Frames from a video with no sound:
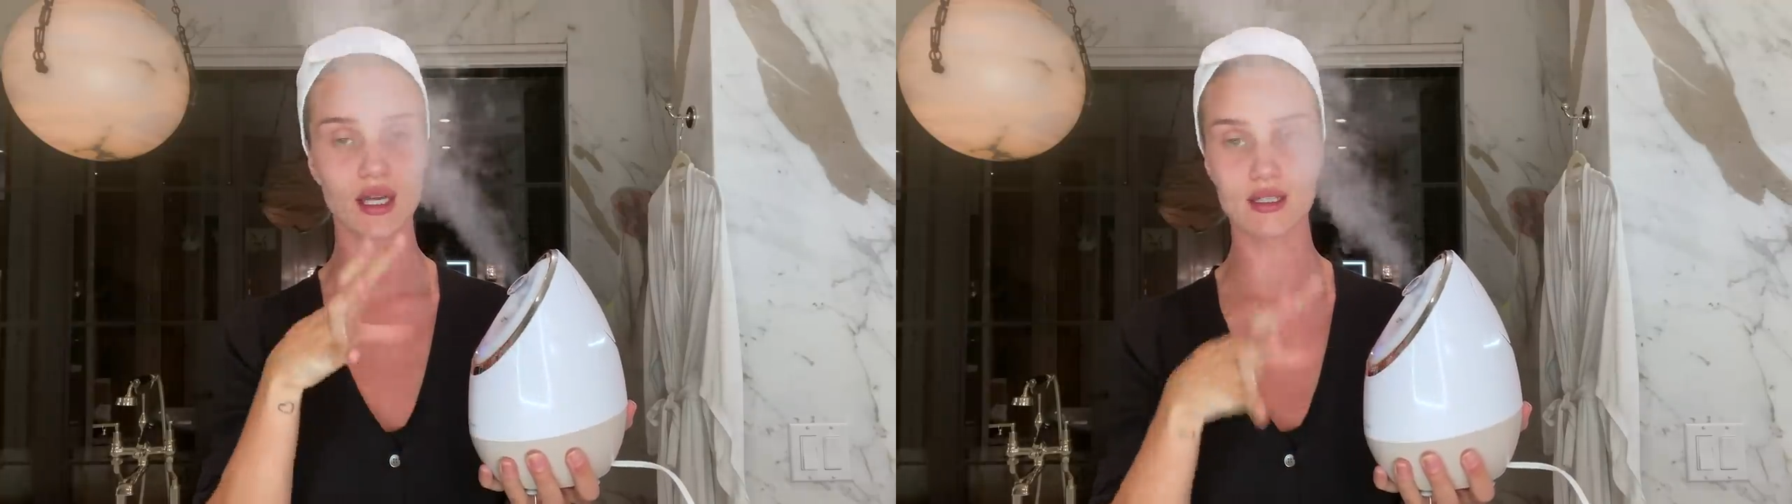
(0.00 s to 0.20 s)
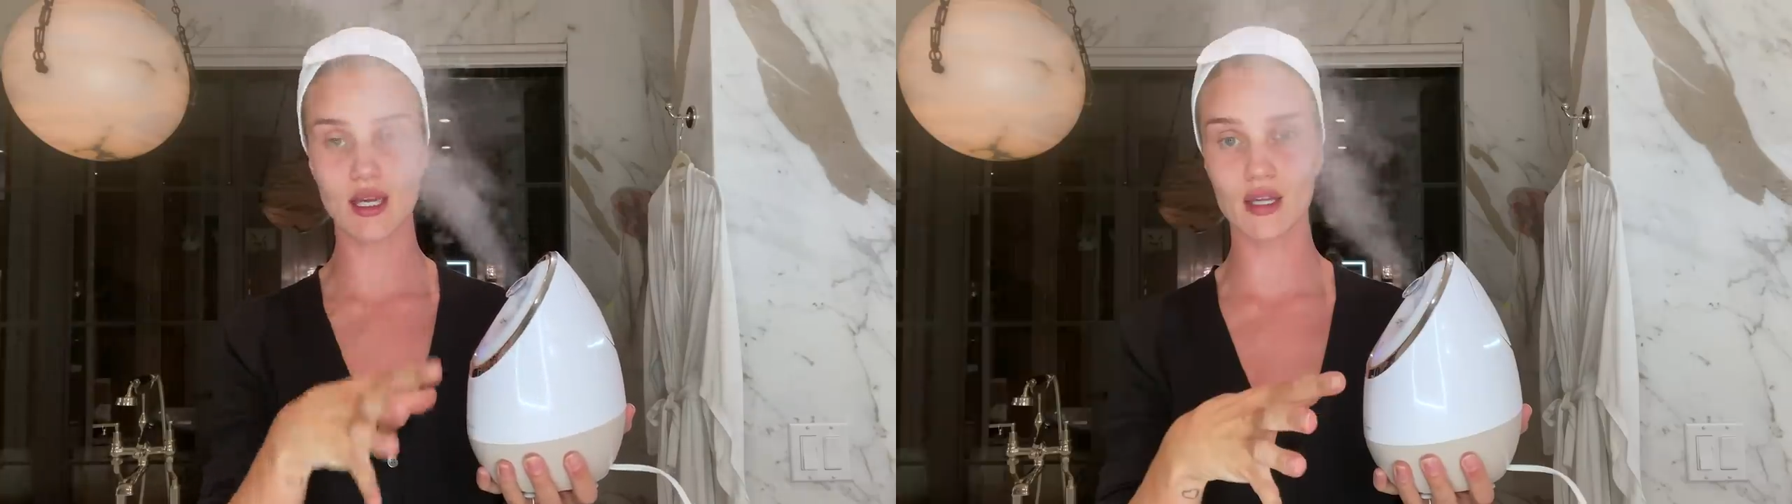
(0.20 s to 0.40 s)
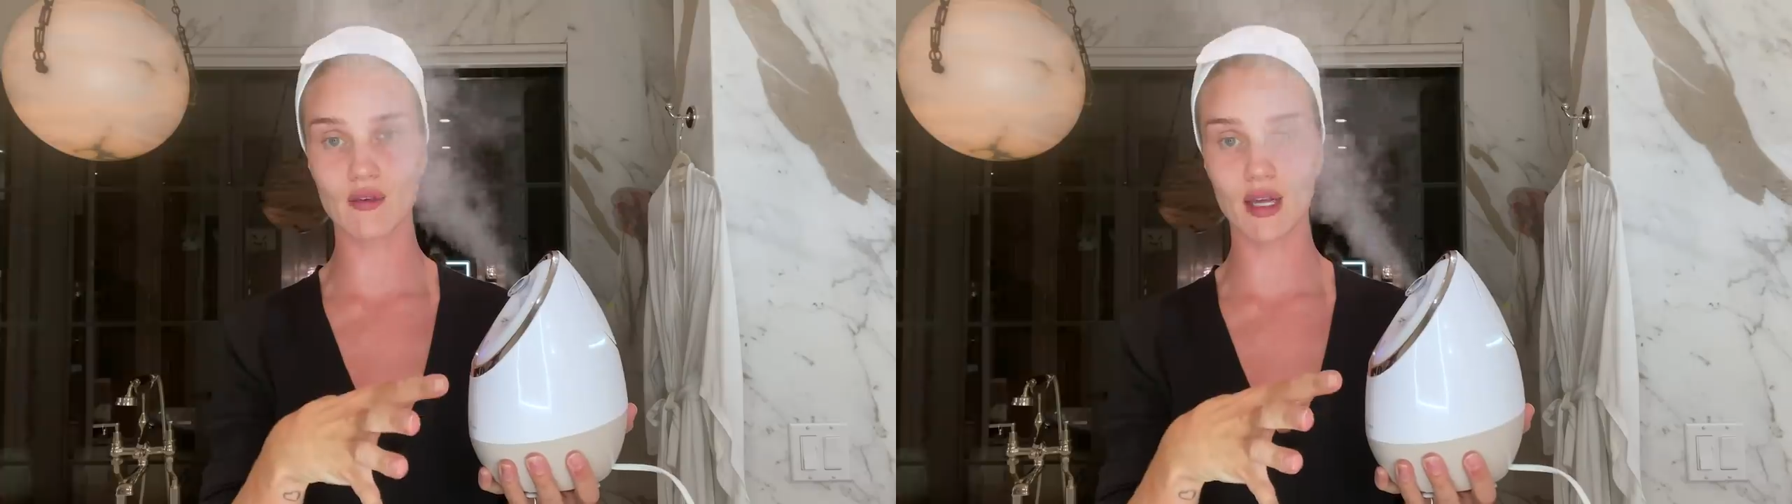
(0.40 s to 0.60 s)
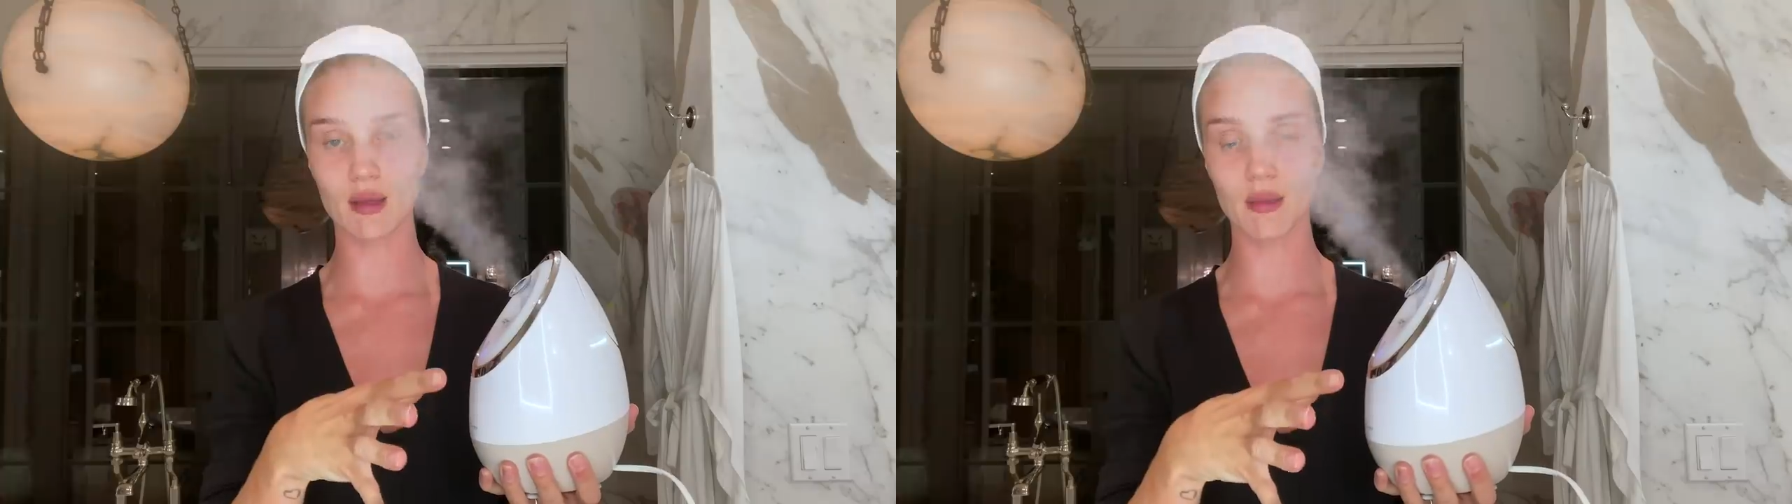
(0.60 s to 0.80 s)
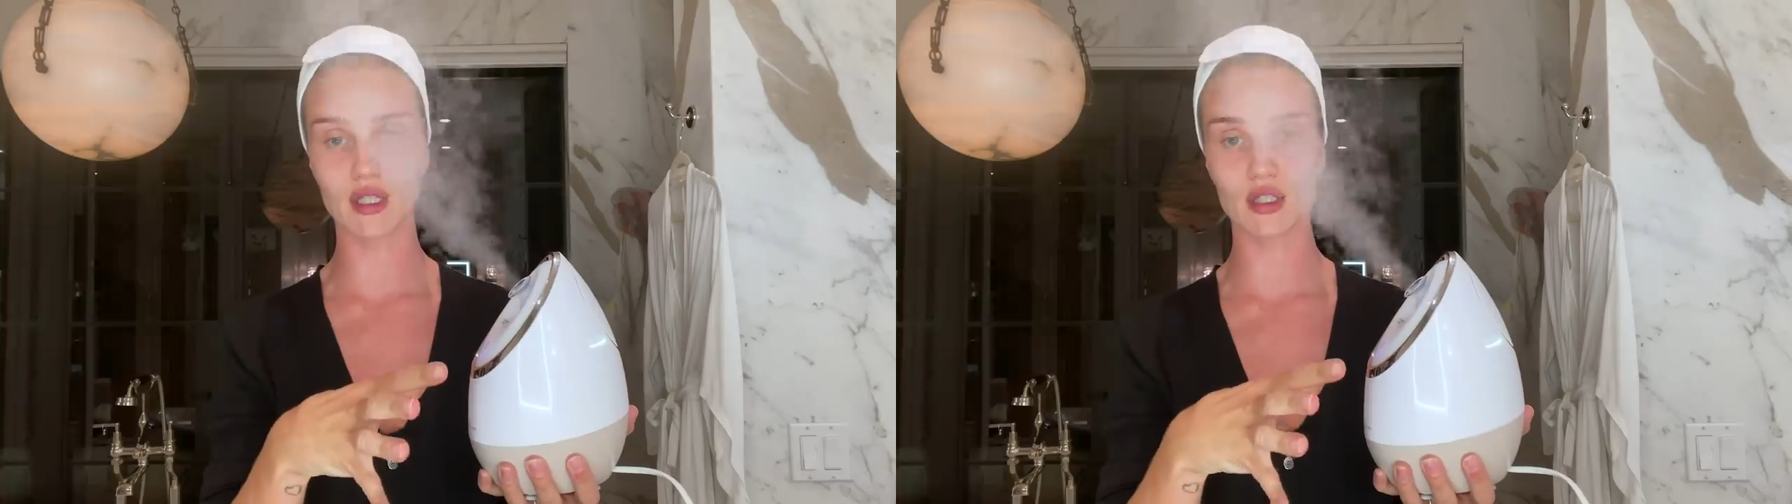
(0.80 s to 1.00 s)
that's how they
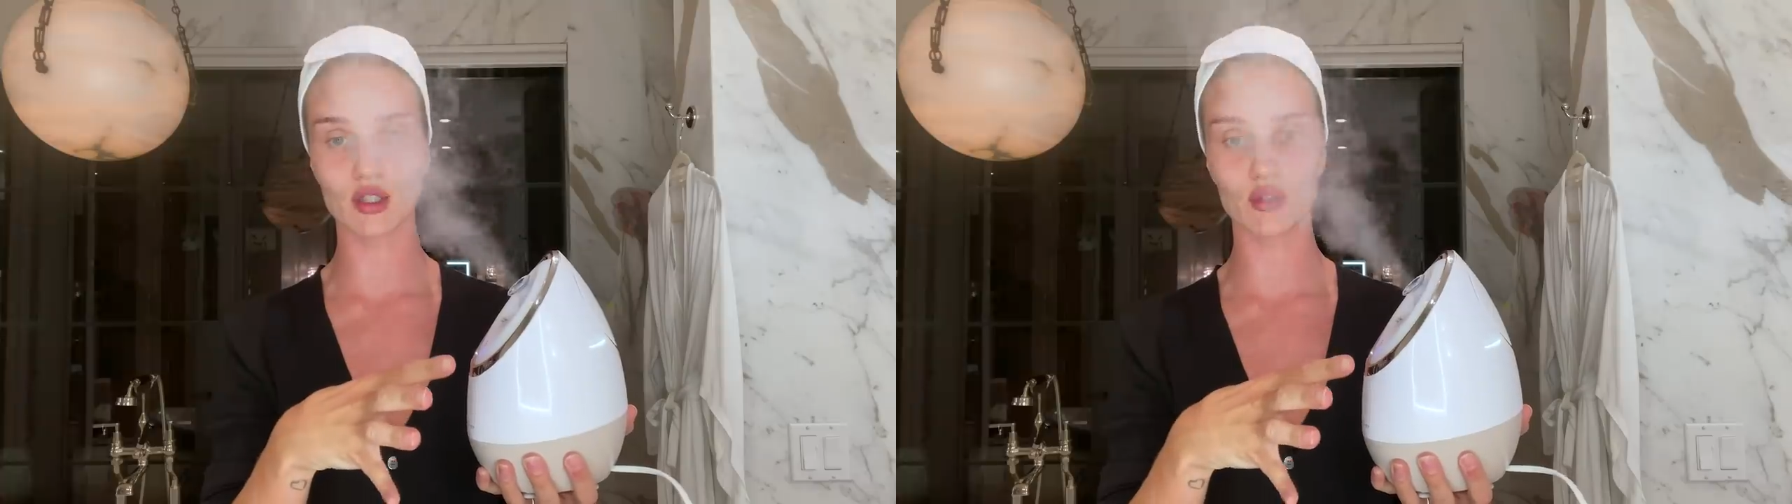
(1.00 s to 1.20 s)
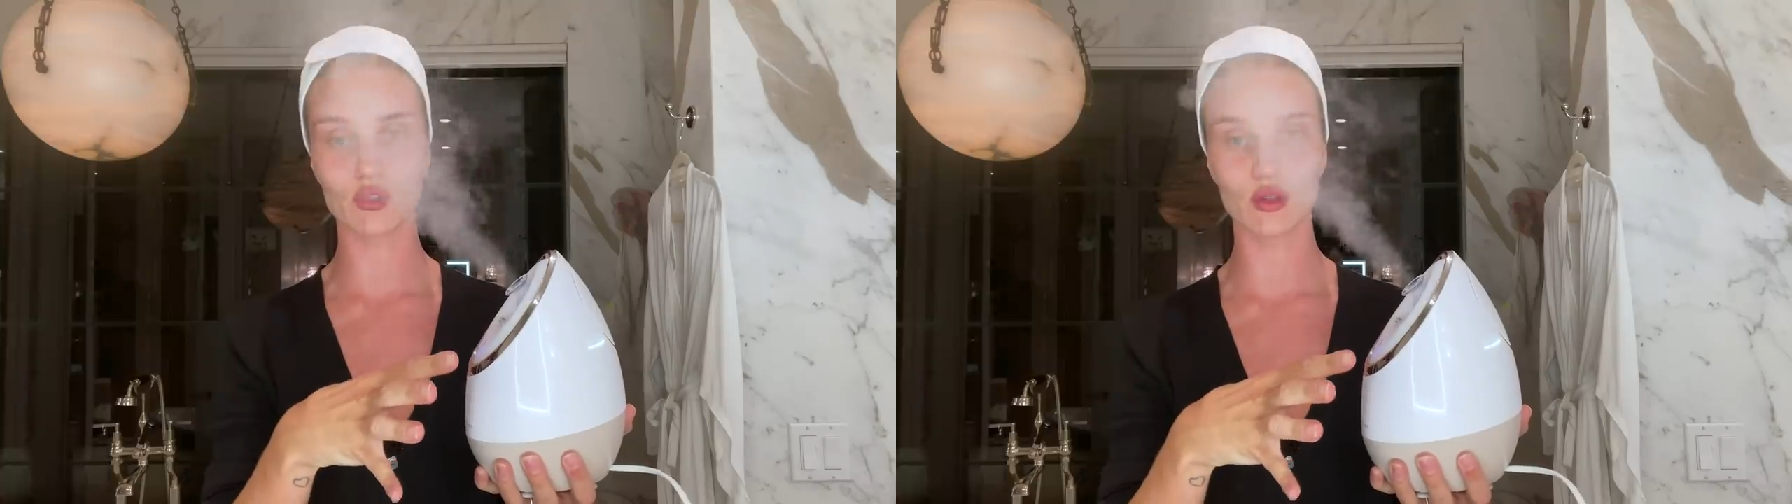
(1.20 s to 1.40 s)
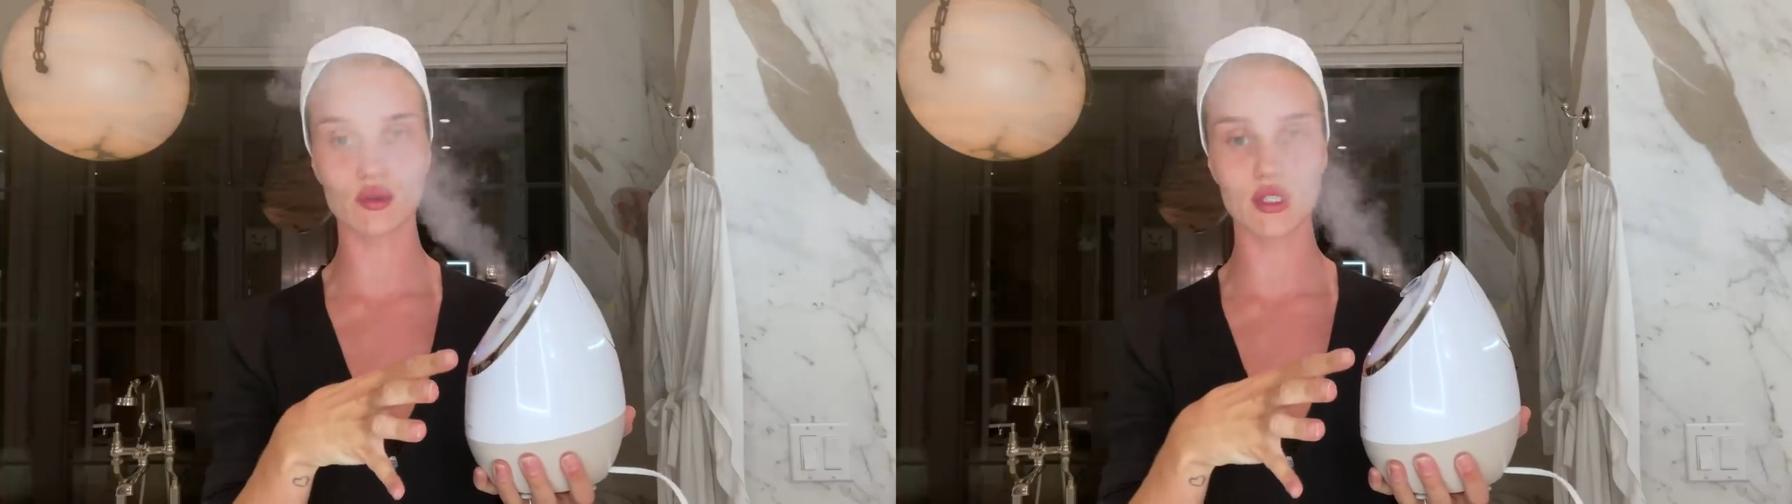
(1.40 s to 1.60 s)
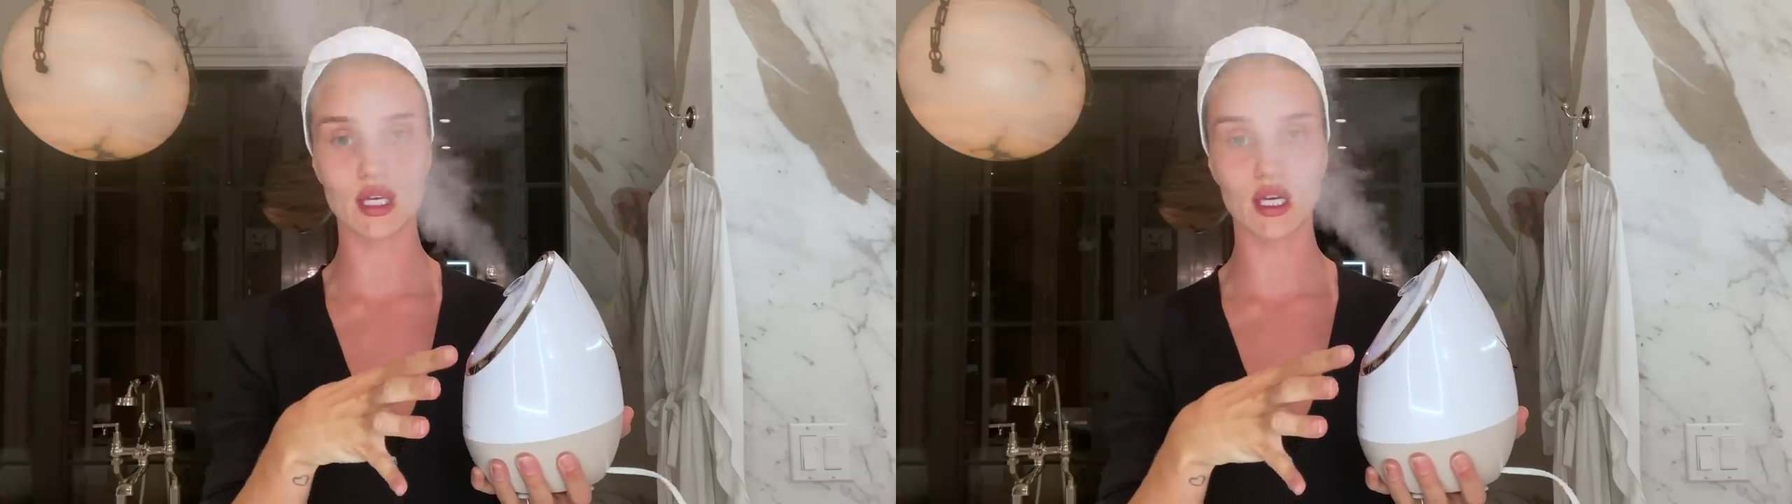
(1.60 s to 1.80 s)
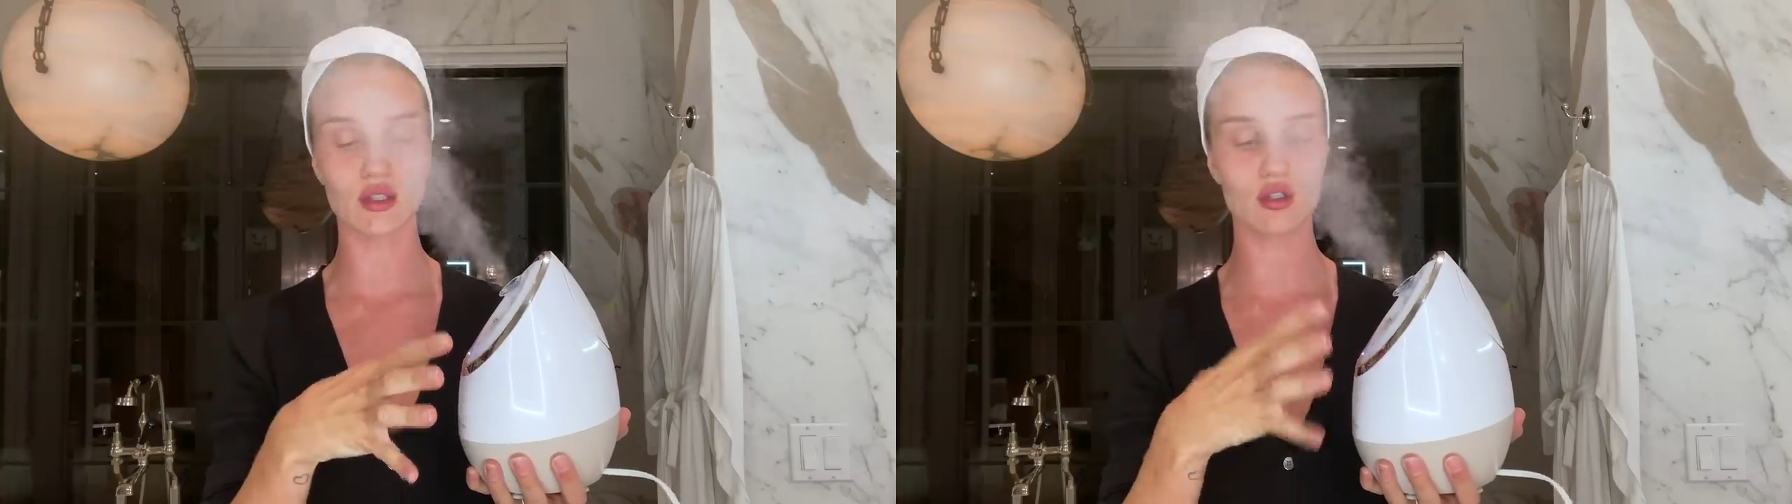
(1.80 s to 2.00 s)
recommend that you use it.